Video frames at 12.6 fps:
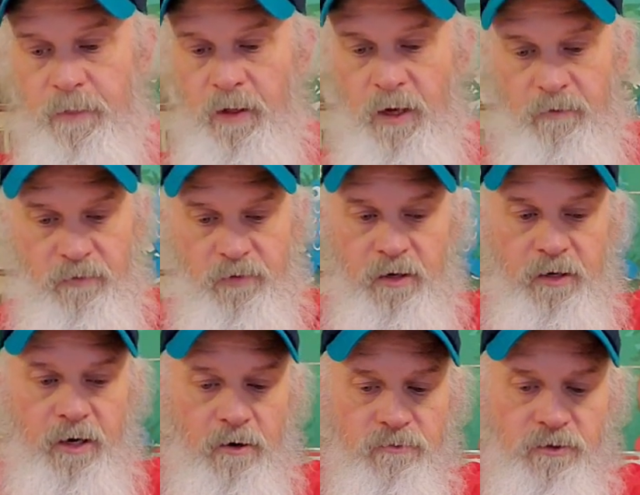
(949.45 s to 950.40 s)
Everything
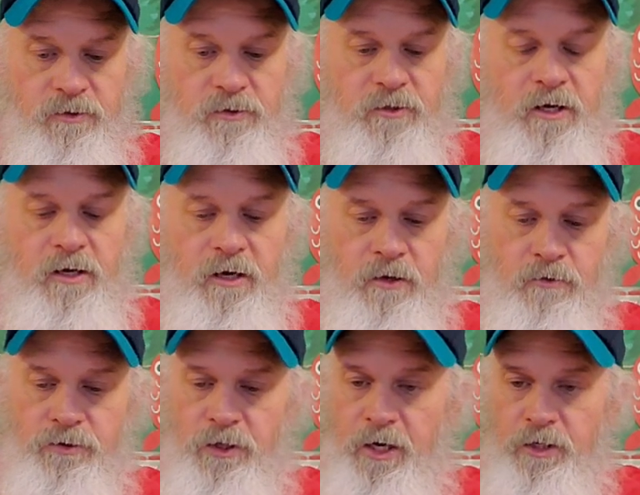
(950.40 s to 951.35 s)
else, I just kind of
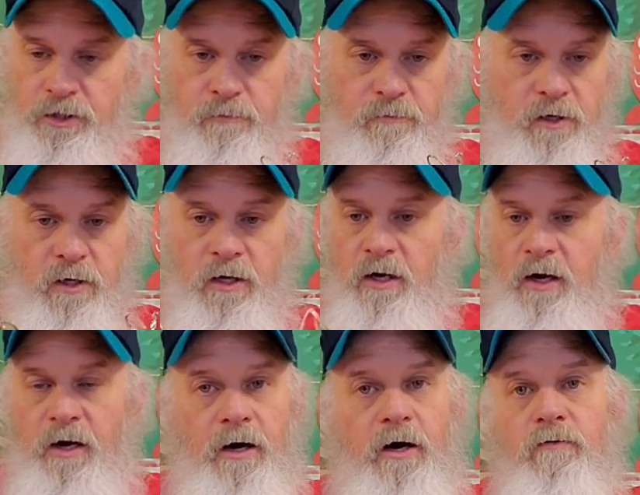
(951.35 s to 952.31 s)
interchange them
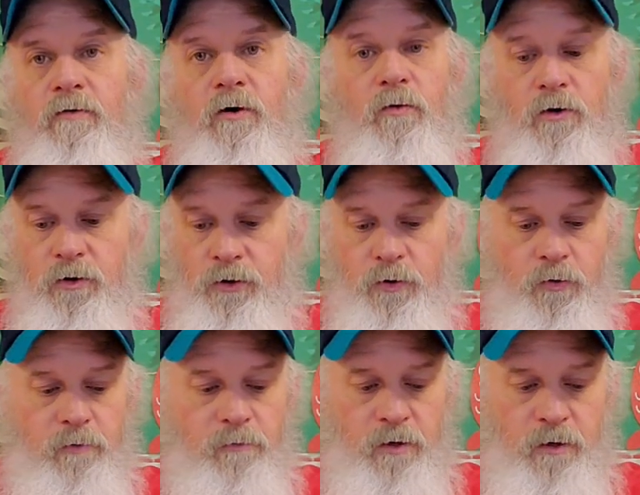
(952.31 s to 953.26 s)
however I want to do
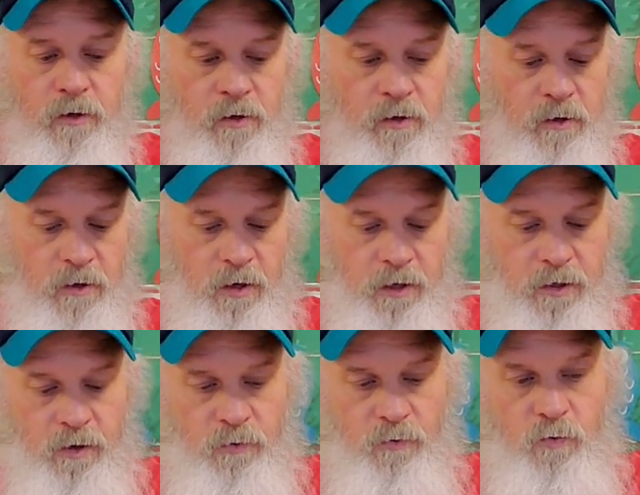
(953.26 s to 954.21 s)
them. I
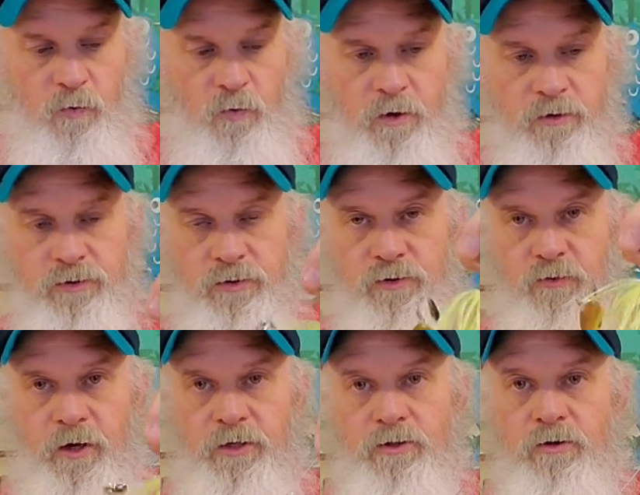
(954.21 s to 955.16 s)
got one
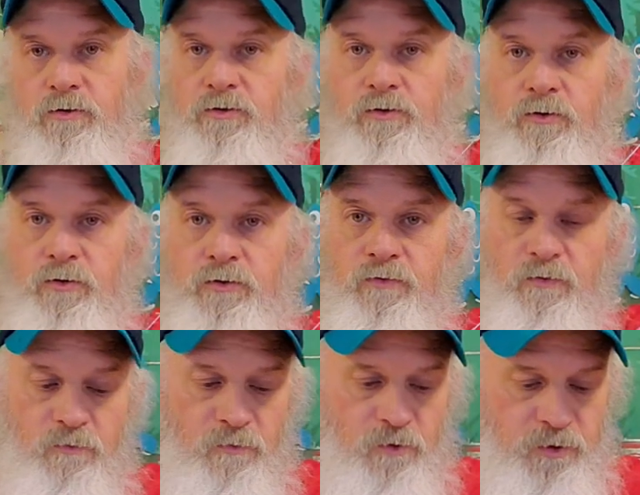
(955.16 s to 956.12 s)
straight chartreuse for
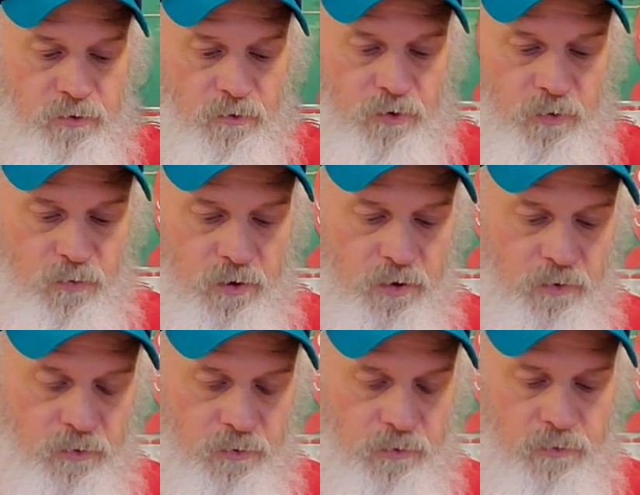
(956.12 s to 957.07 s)
really dirty
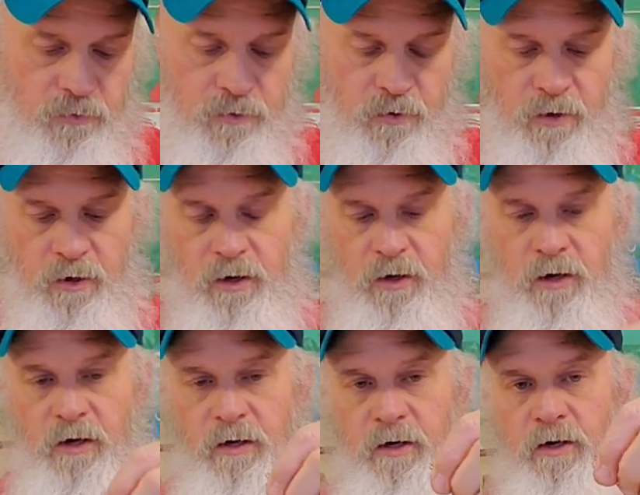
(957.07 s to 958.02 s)
water.
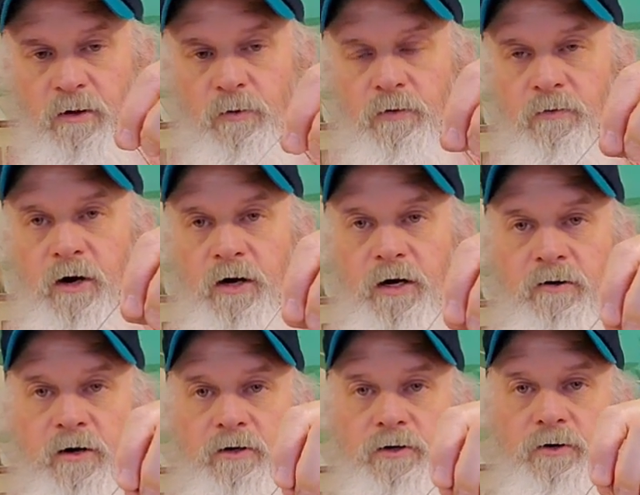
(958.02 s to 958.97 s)
I got another one right here
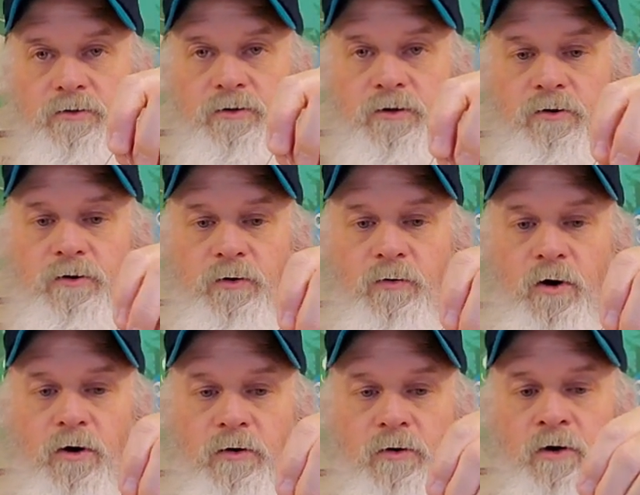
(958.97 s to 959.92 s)
I can use in dirty
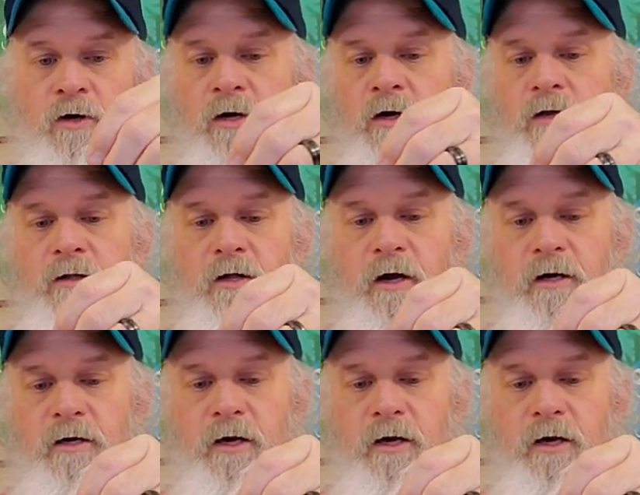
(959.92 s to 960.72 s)
water that I can